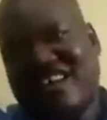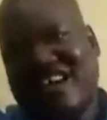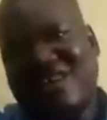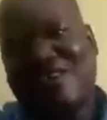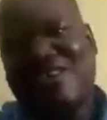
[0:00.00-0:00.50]

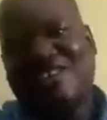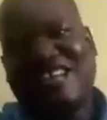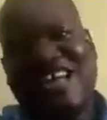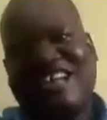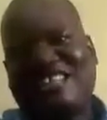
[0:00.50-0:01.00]
He will
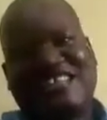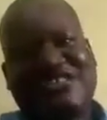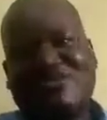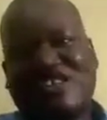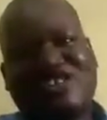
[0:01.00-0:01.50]
not enter
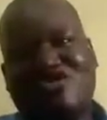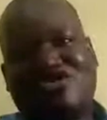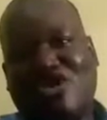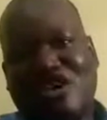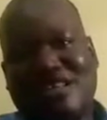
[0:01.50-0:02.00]
to
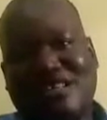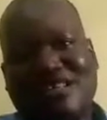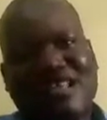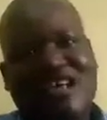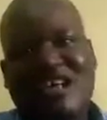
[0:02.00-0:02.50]
destroy.
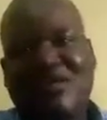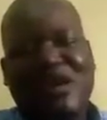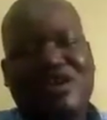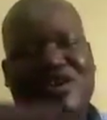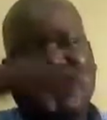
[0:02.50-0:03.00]
He
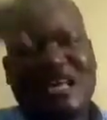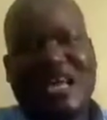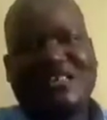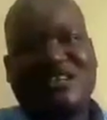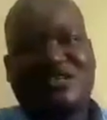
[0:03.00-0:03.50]
will not
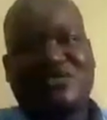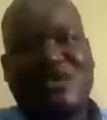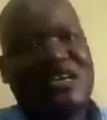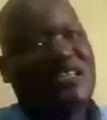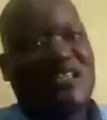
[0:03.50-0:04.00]
enter to
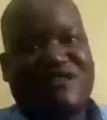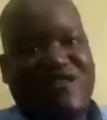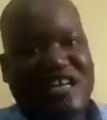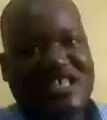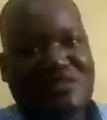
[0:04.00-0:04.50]
kill the
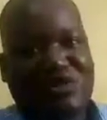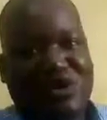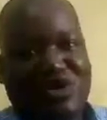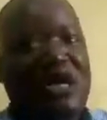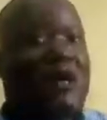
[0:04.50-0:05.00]

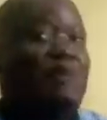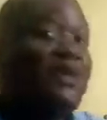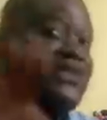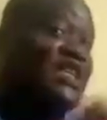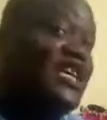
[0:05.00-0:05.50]
firstborn,
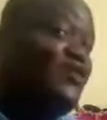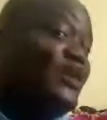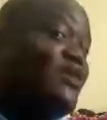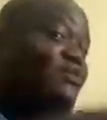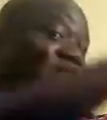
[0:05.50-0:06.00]
but he
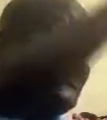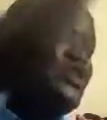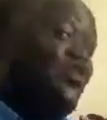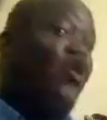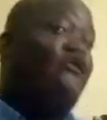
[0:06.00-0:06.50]
will
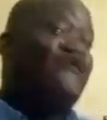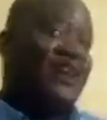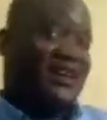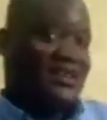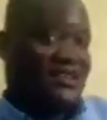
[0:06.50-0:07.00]
pass
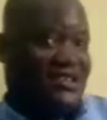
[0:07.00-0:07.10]
over.